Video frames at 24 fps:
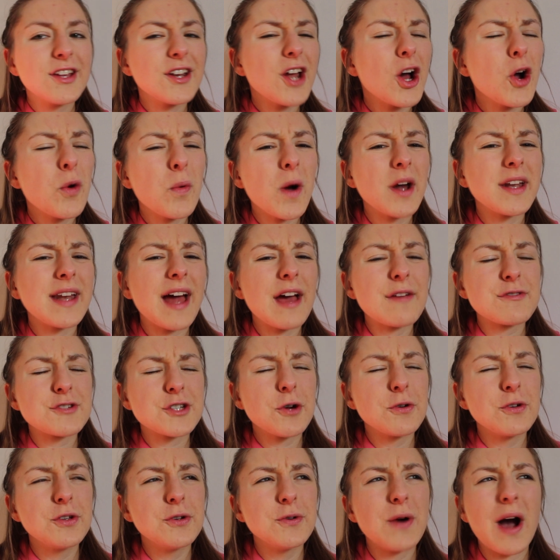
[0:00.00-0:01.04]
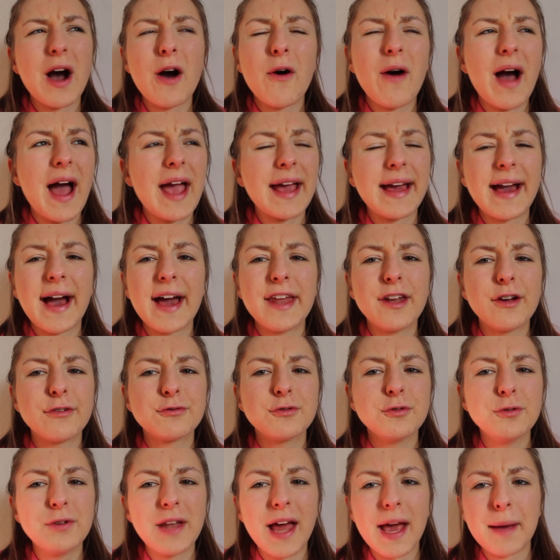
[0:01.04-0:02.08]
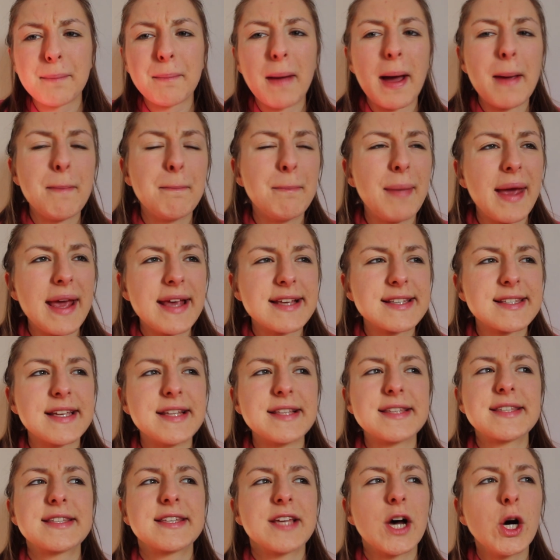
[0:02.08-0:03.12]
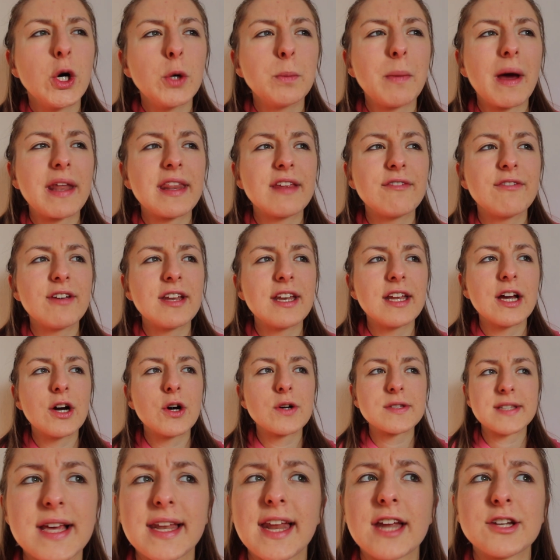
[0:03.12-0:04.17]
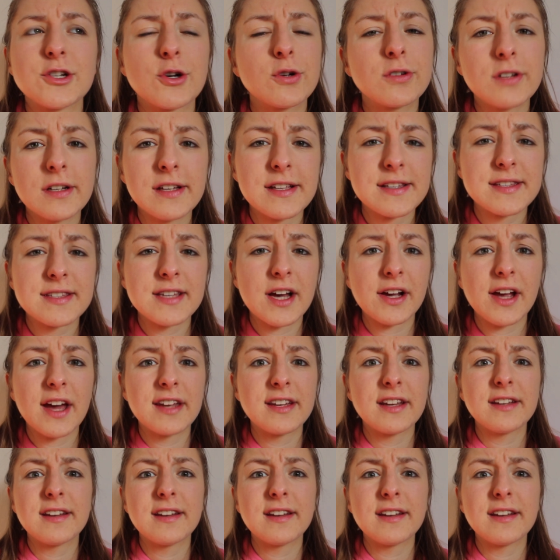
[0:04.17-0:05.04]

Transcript: You know what, I've shown you how I kind of do like my base in so many videos and I totally suck at